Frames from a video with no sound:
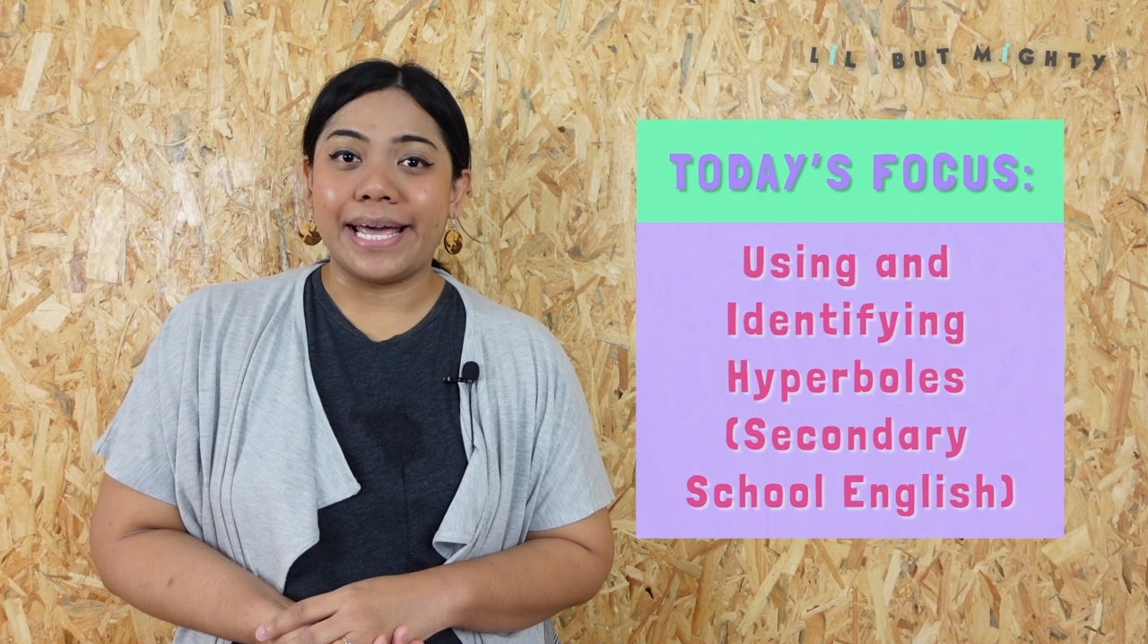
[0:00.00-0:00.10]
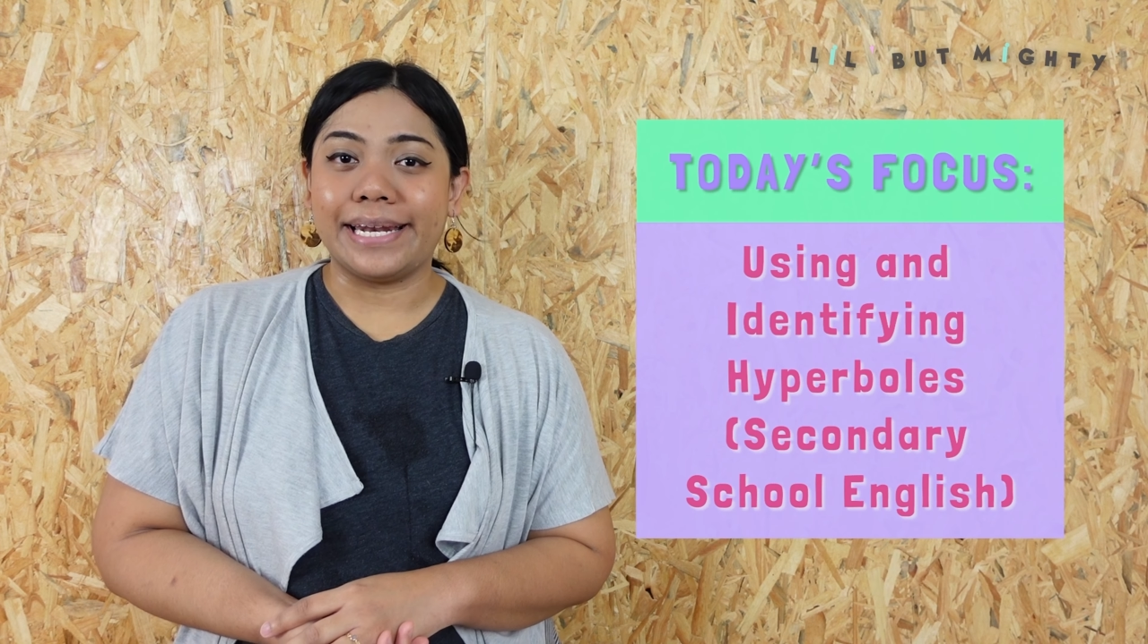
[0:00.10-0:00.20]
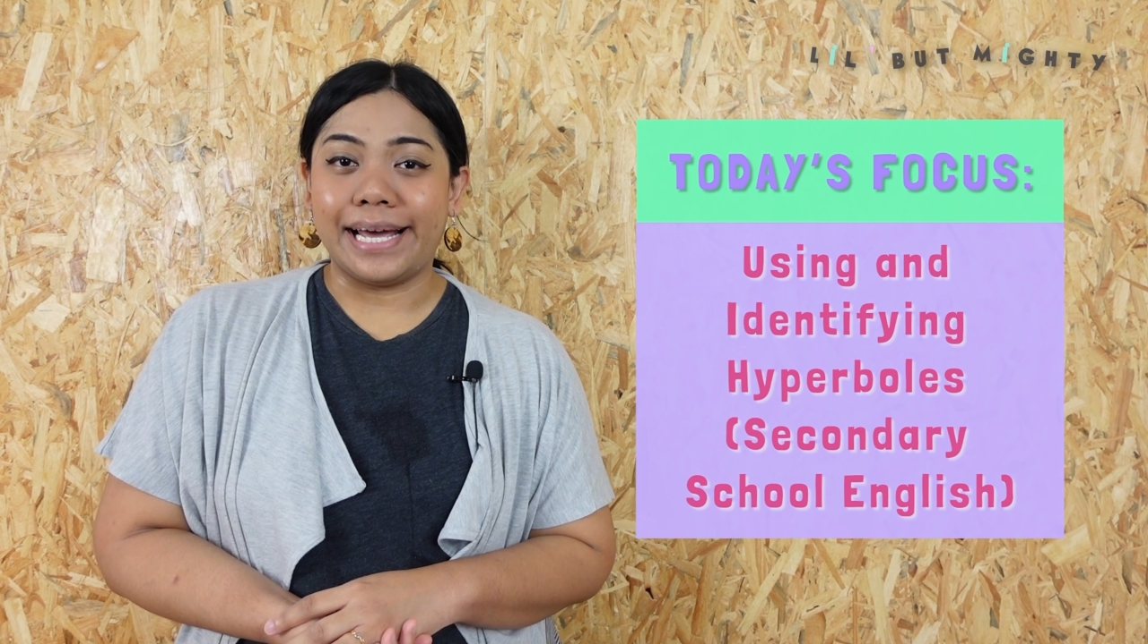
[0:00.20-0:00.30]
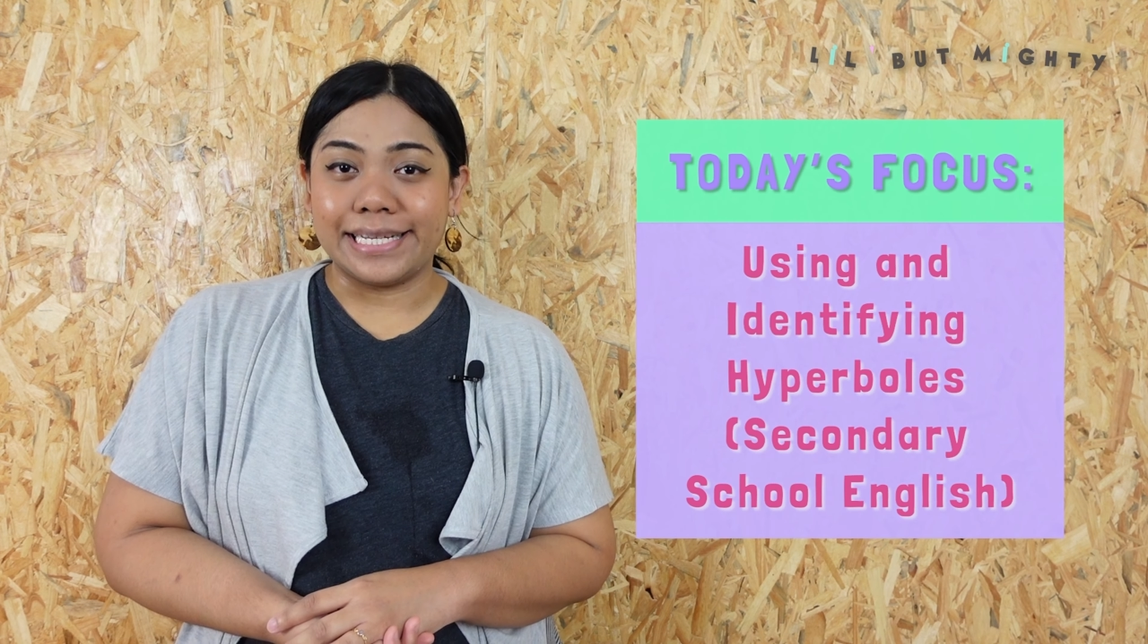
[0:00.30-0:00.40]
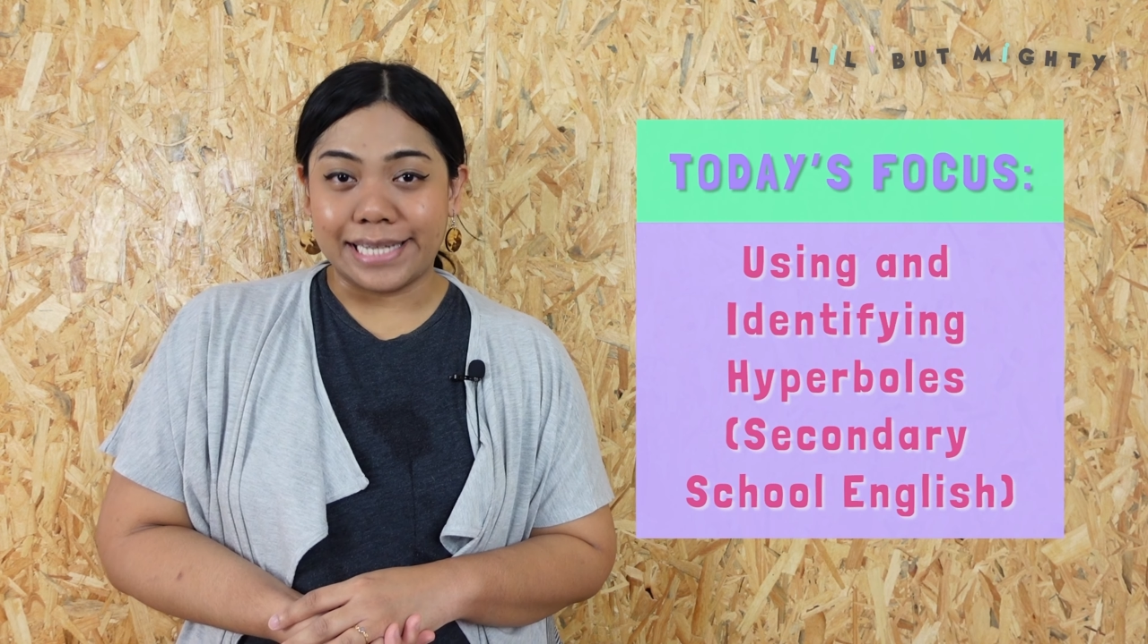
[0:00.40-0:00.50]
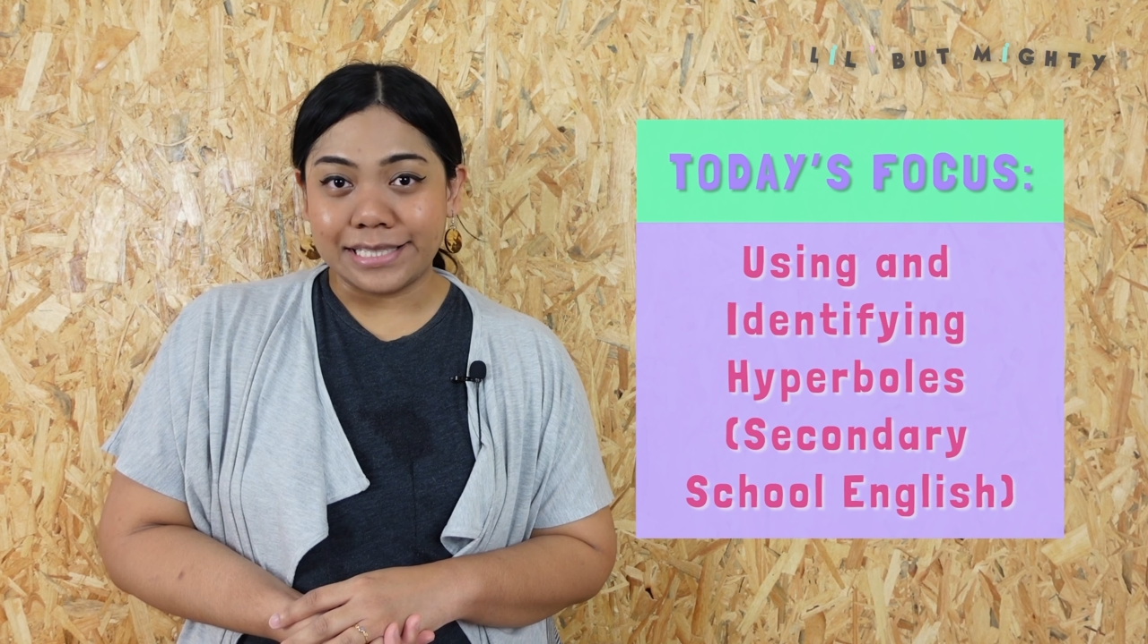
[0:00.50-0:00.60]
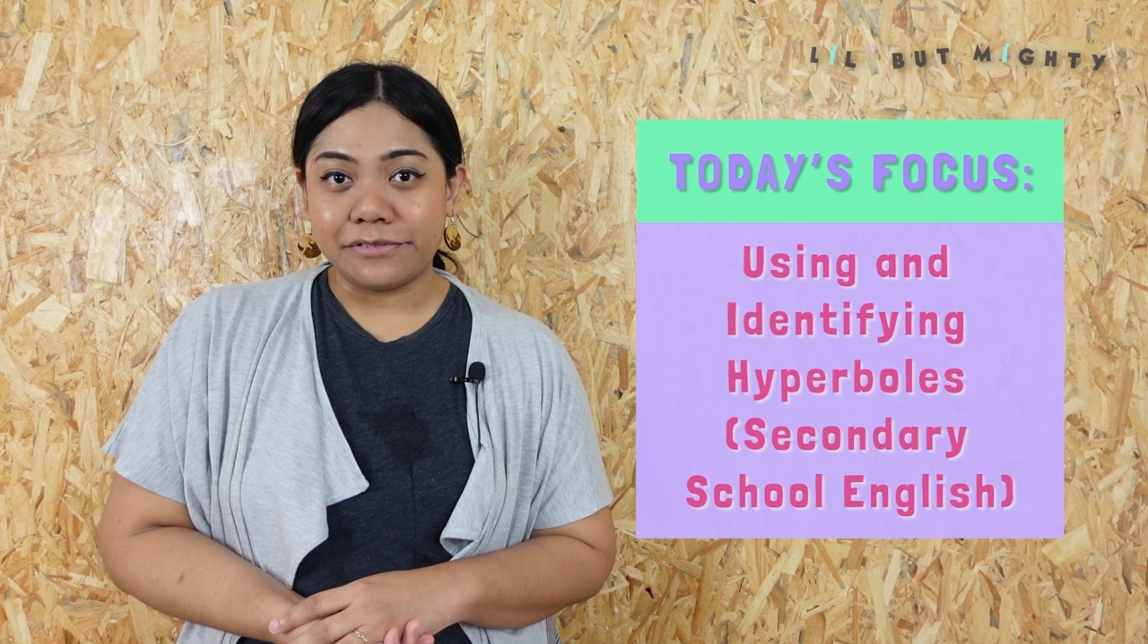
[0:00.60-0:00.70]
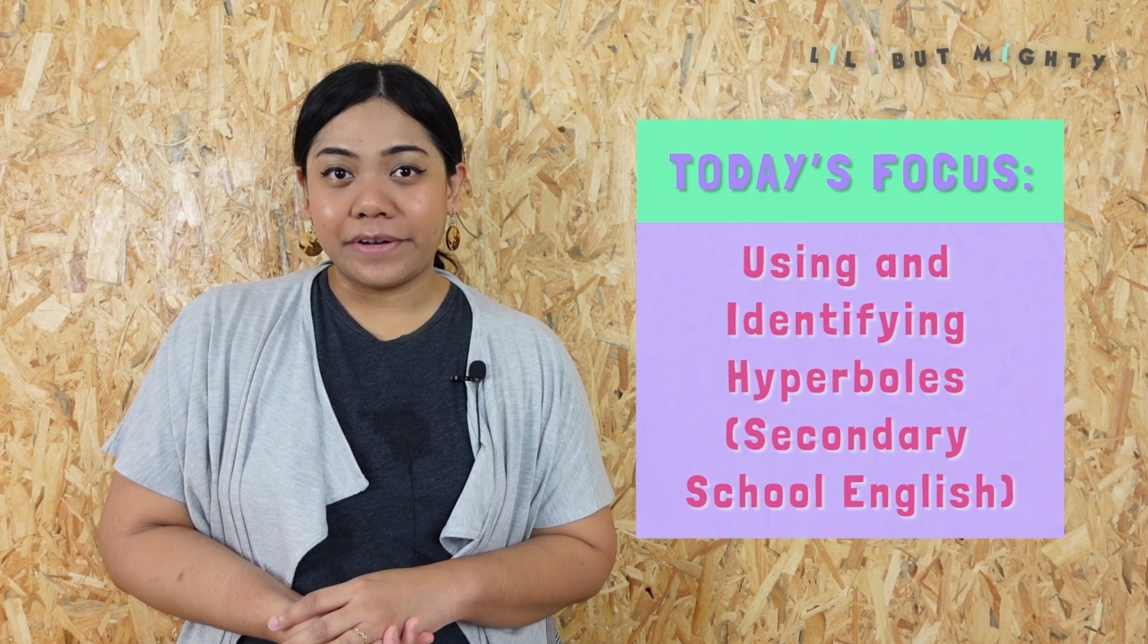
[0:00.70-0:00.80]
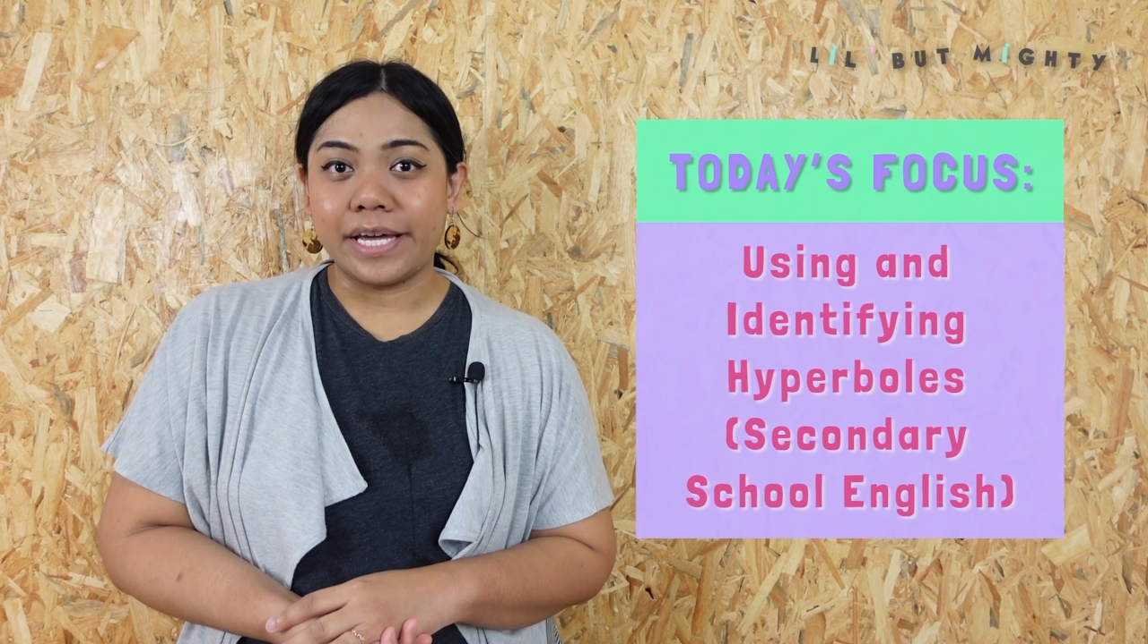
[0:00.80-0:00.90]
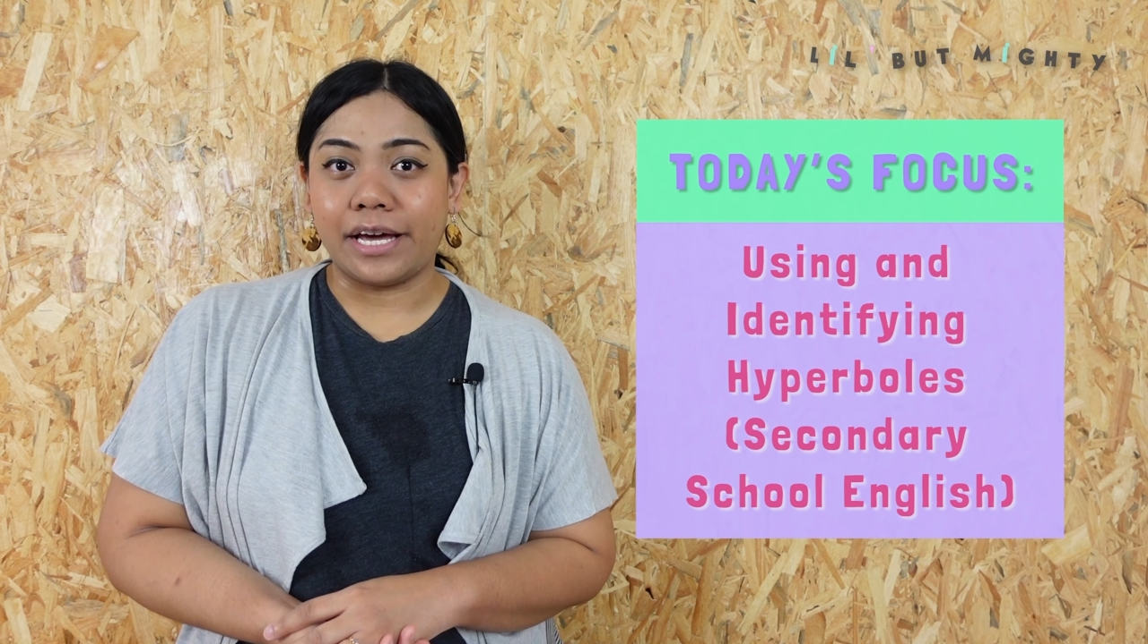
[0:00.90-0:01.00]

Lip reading: and identify